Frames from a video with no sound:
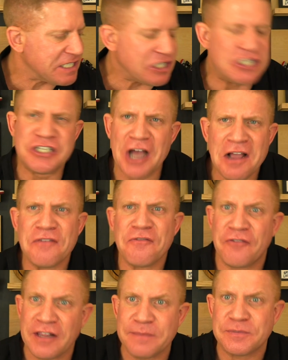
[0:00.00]
Duck
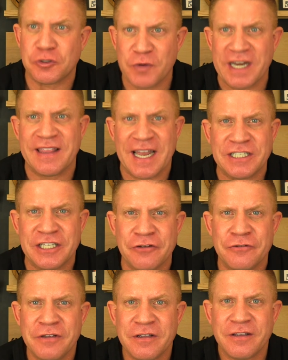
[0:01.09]
Phillips tweeted that to
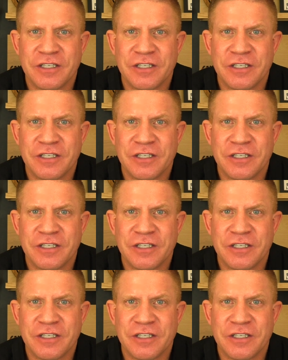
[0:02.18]
you?